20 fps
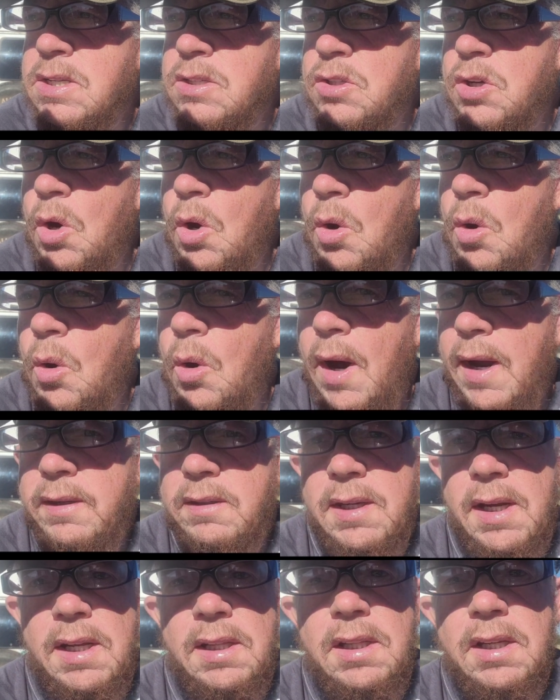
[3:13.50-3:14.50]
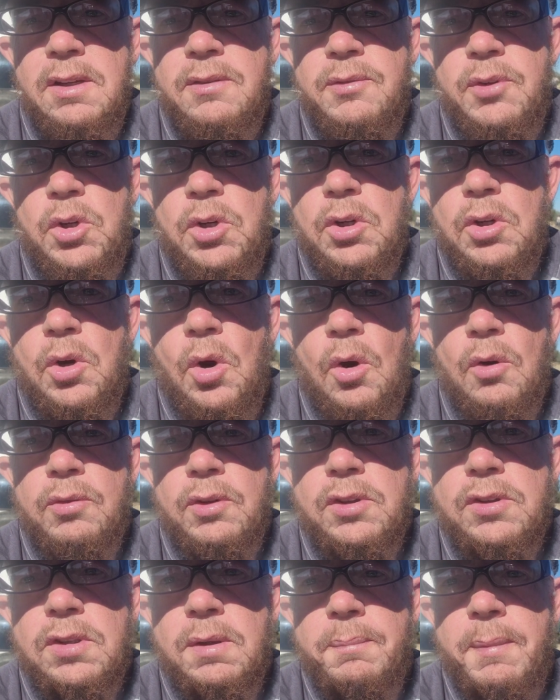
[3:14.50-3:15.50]
So I take the inverter
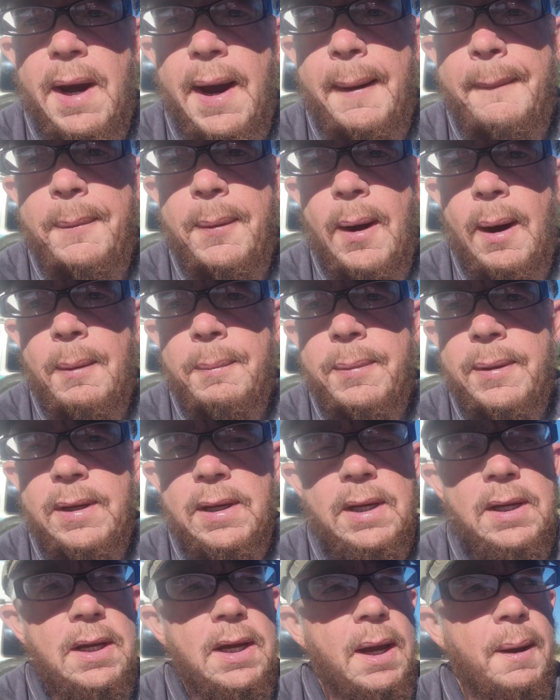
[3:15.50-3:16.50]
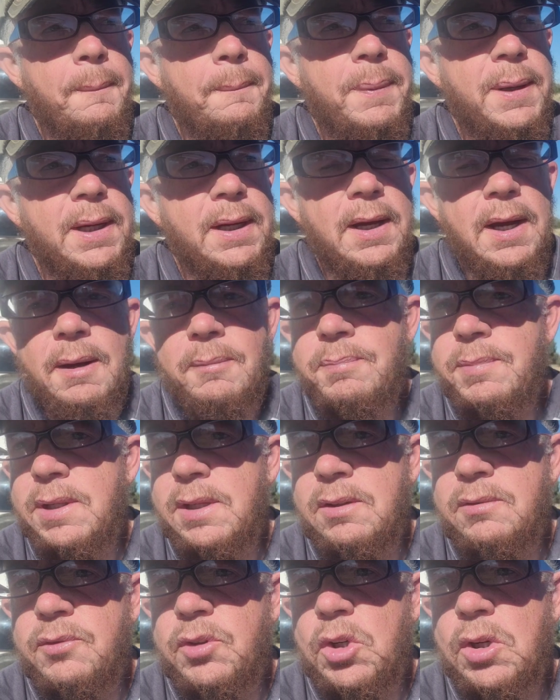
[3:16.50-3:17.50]
over to my property and pick up
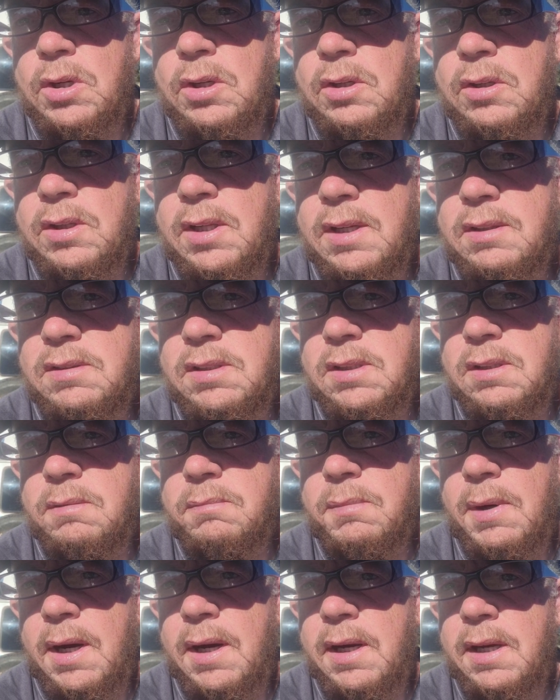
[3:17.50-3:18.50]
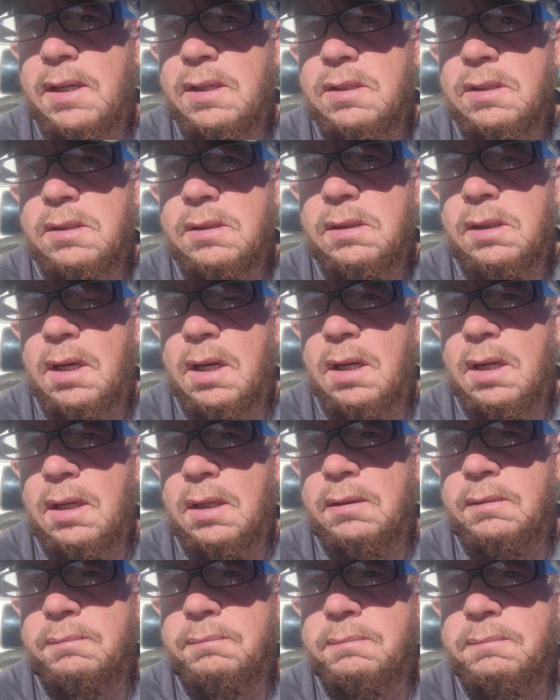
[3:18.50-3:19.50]
the inverter that's in my
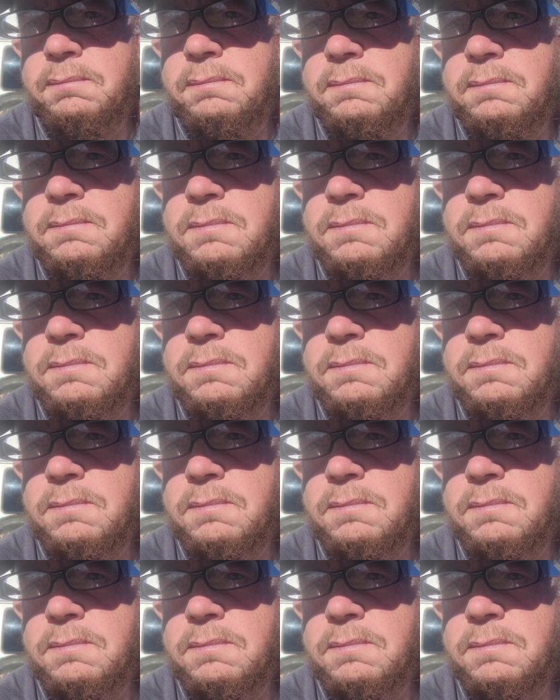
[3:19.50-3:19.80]
um,